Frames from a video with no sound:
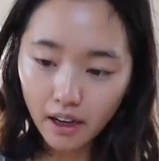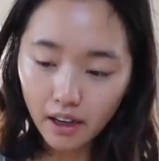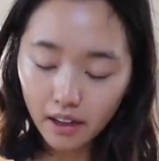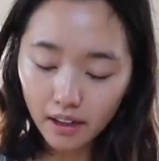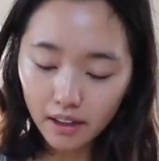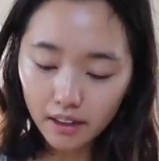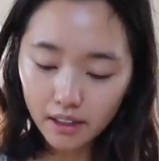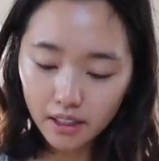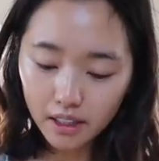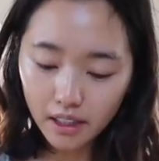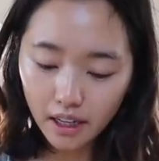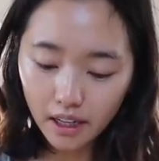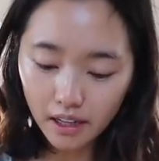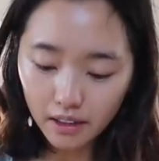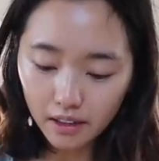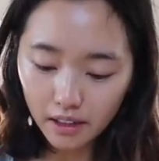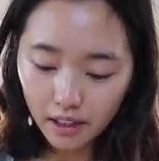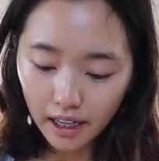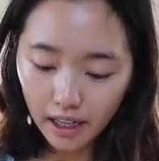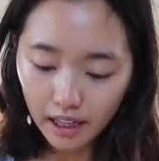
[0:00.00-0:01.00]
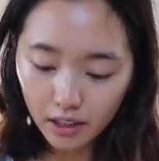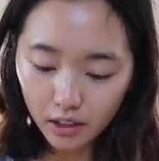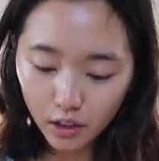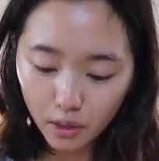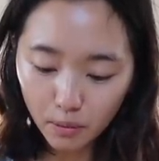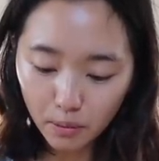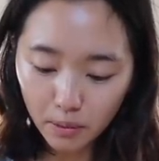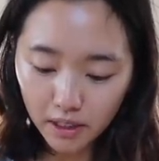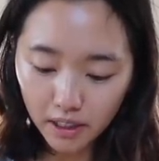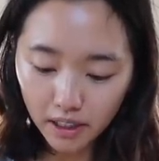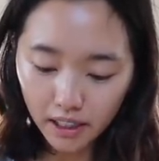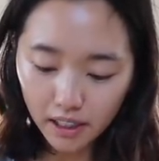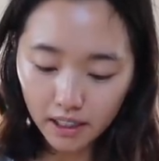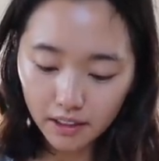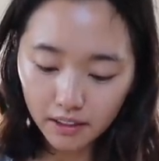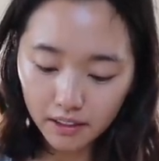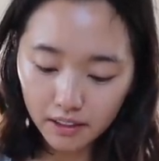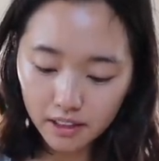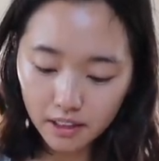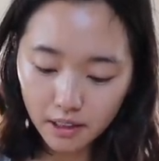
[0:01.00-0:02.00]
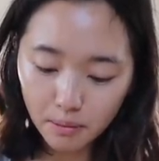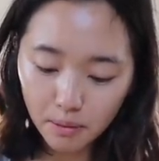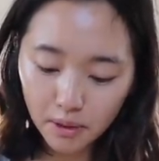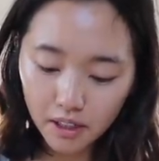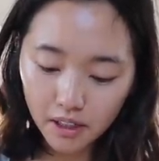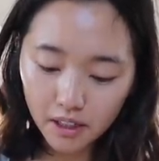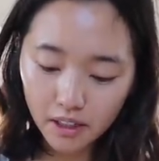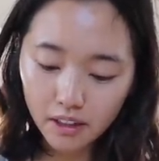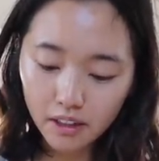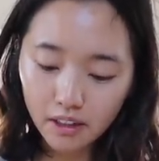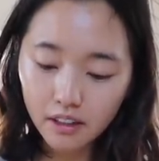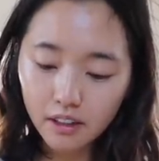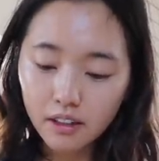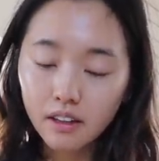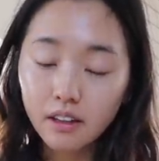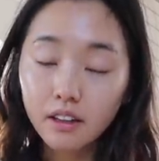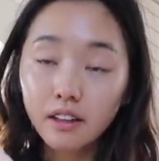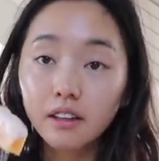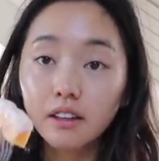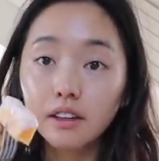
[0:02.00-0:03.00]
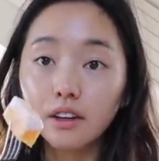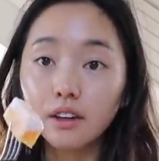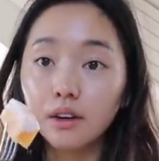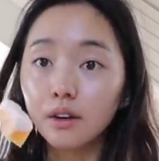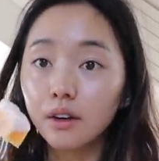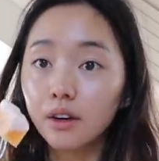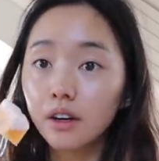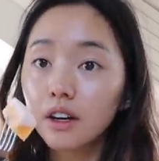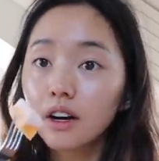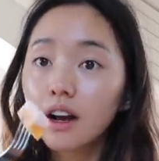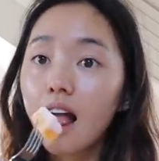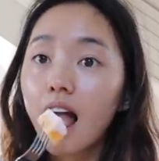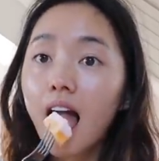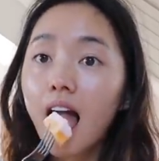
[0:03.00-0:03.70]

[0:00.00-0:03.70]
I like to get the cantaloupe and then kind of dip it in the yogurt.